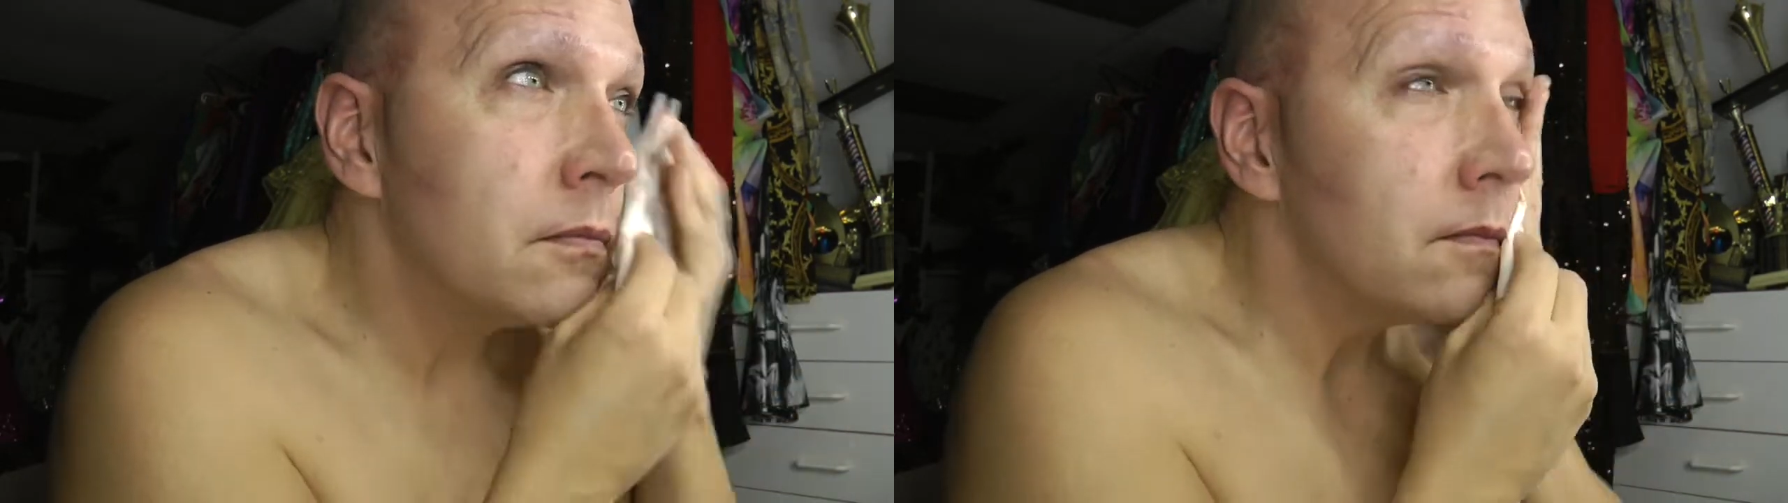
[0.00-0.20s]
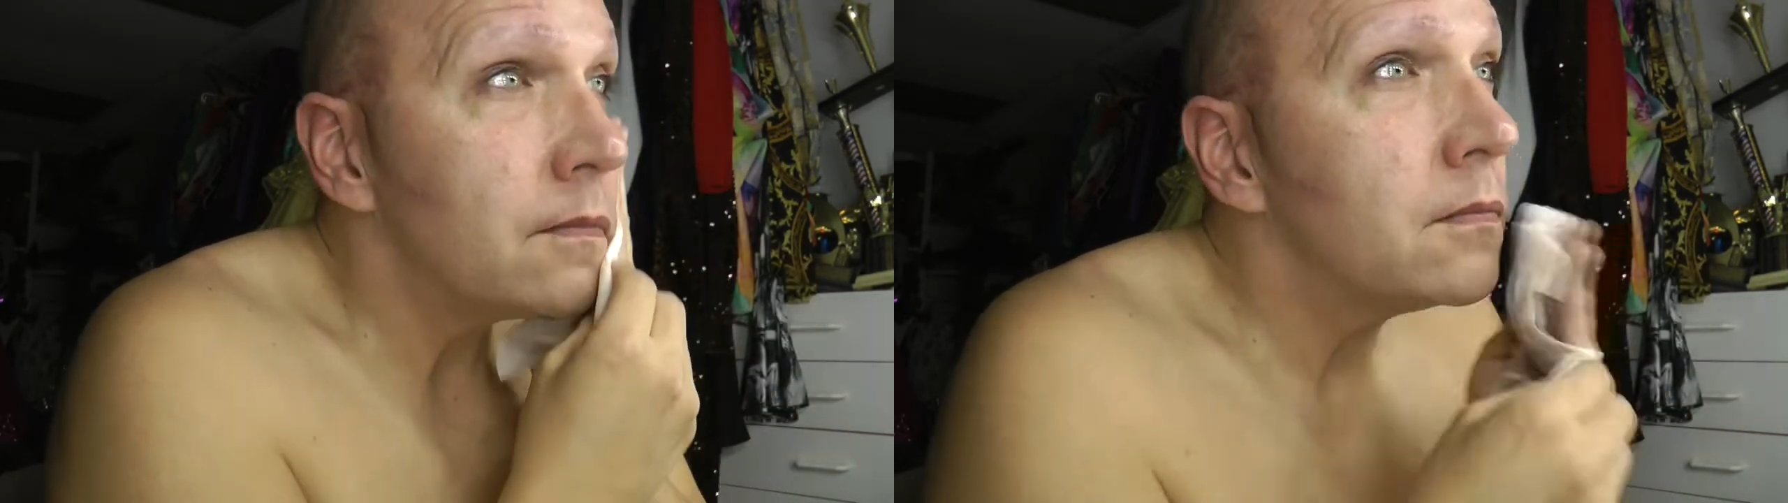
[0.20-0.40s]

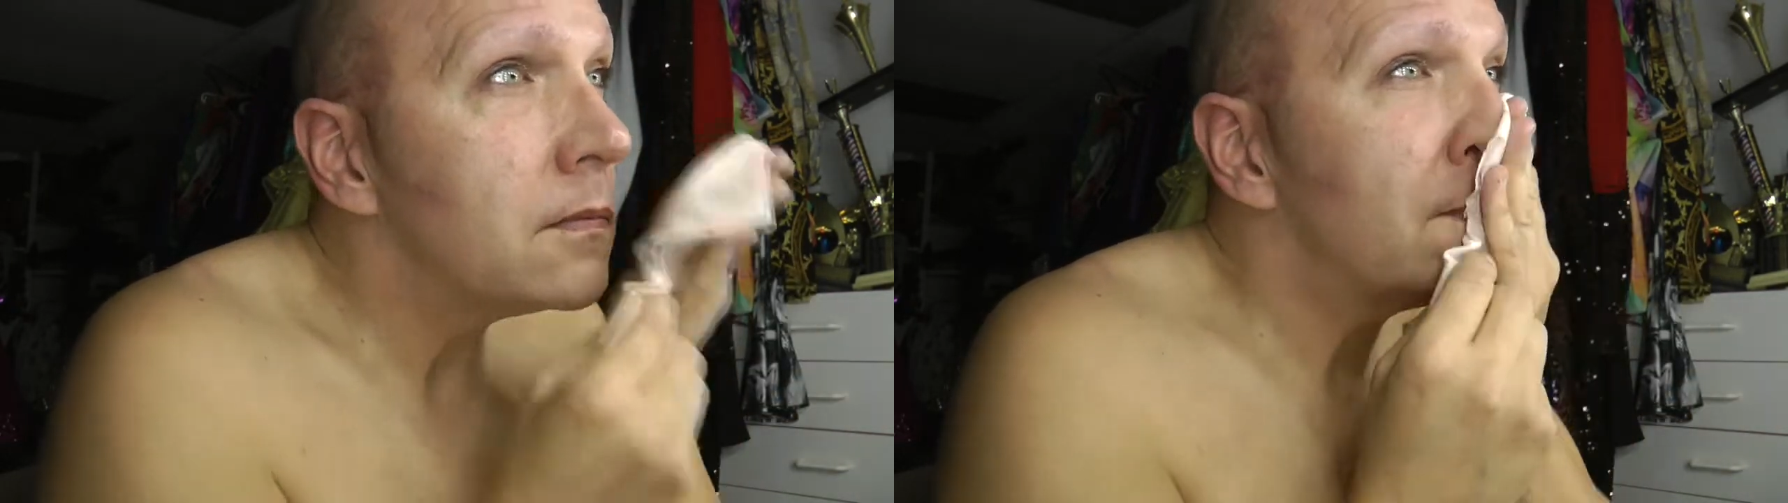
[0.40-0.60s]
Now, how do I